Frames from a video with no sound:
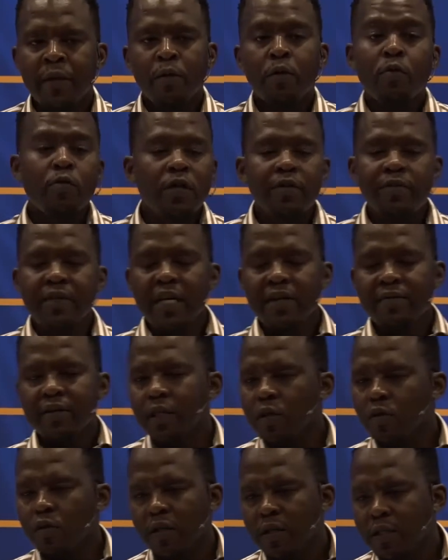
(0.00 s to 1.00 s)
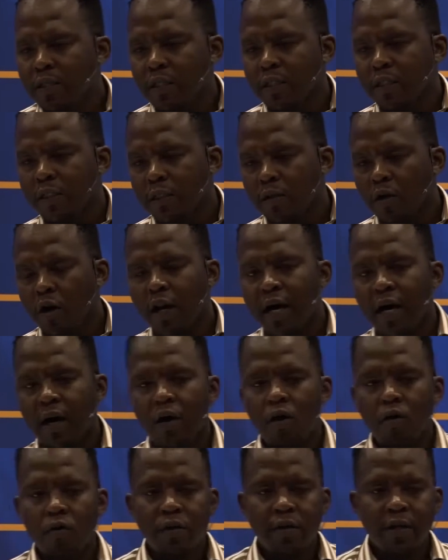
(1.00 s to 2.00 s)
We would have never thought of this on our
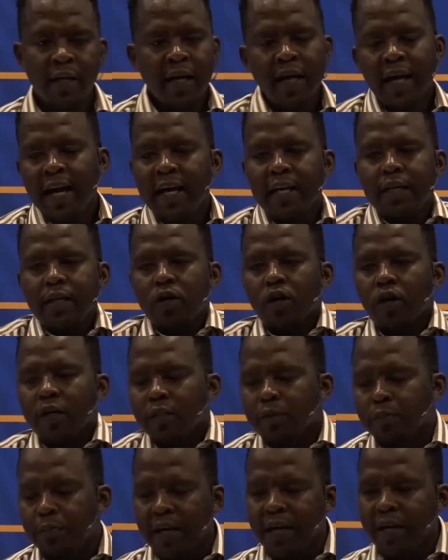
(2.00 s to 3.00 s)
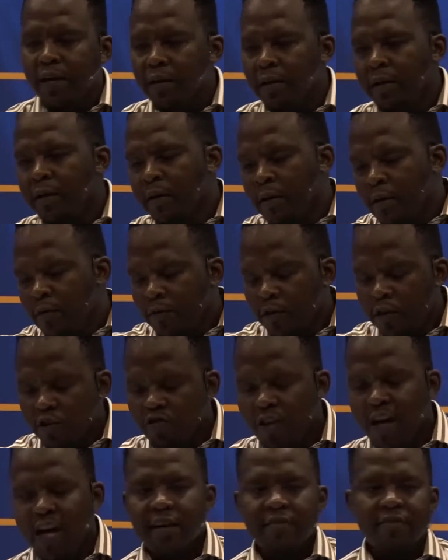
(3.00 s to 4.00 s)
own had it not been for the
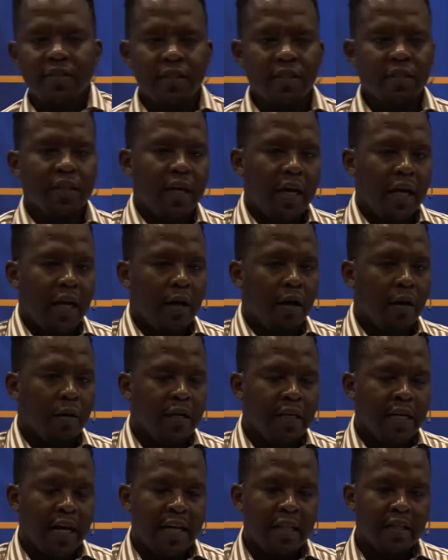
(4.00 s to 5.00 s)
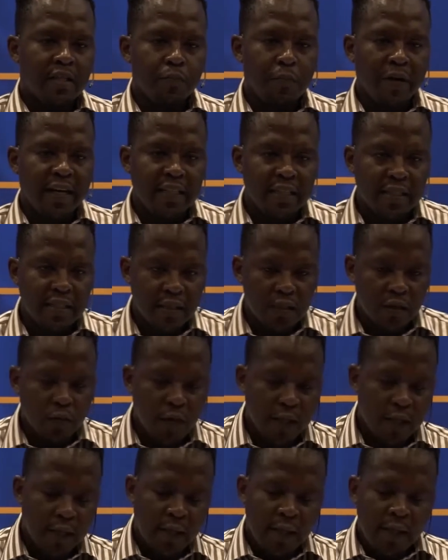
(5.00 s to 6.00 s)
drivers and in other spaces as
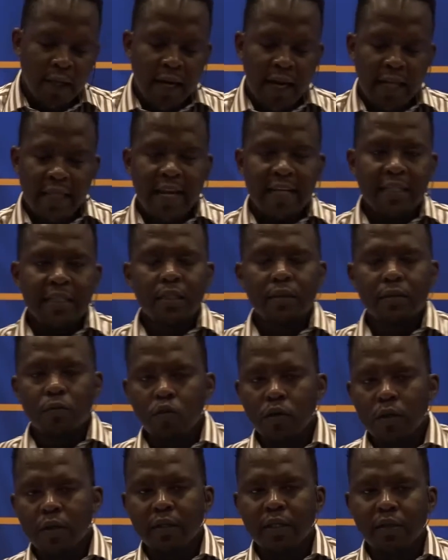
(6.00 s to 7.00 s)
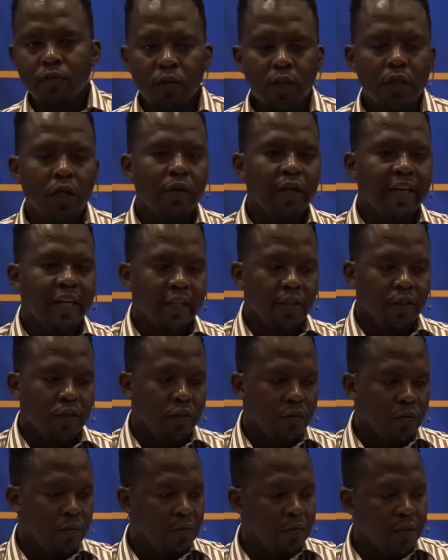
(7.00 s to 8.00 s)
well. And that's the world that we're going
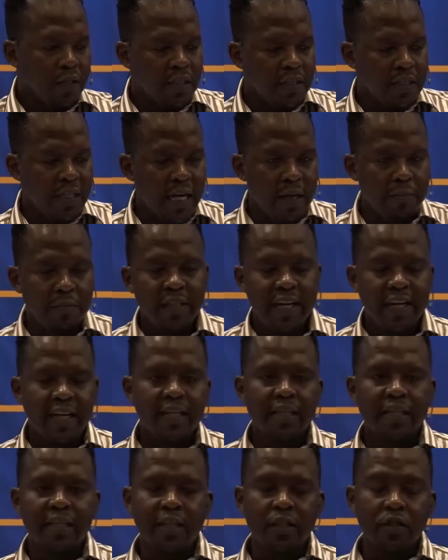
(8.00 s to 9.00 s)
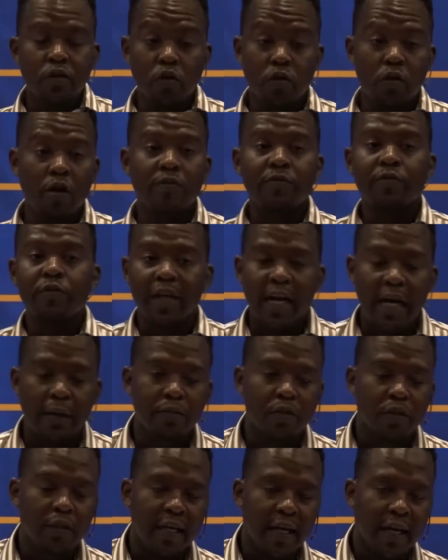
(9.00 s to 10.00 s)
into. The same data that you're offering
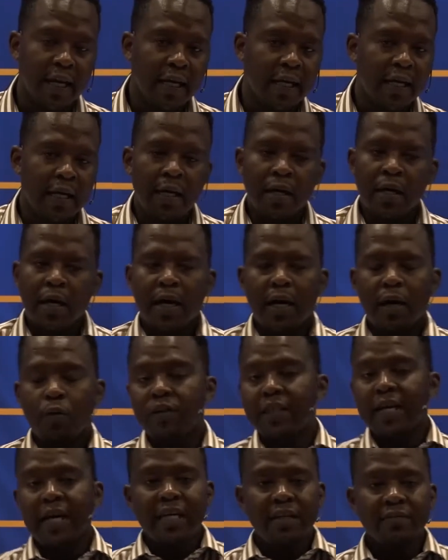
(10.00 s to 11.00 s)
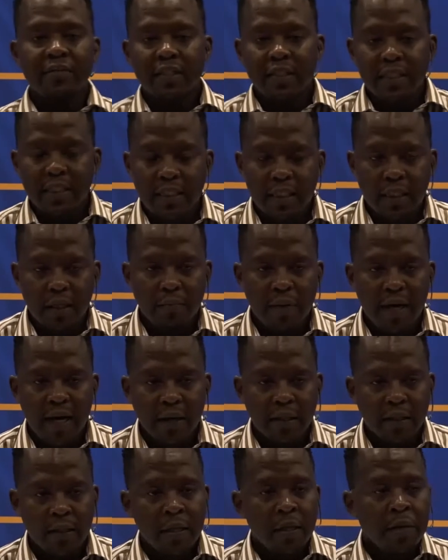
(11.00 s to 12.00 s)
up today without even thinking
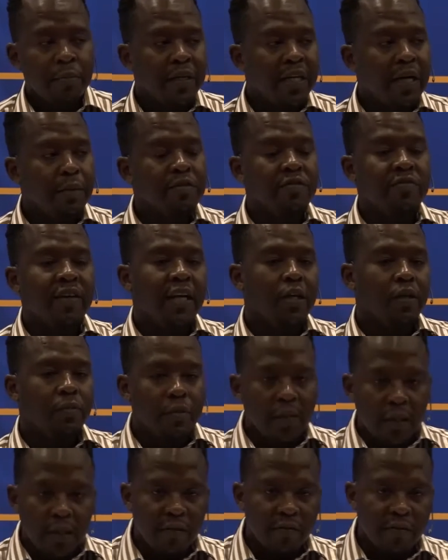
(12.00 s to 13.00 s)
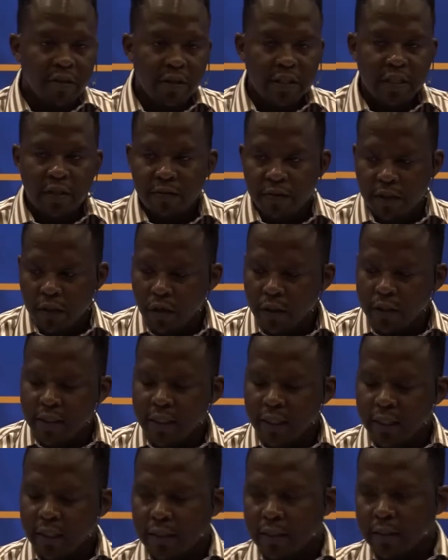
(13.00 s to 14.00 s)
about it becomes valuable in a very different
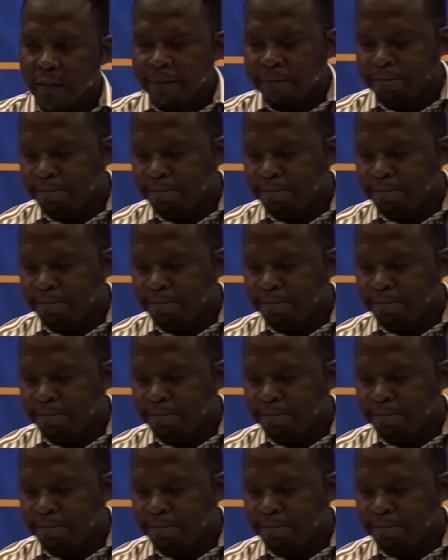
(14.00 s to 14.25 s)
context.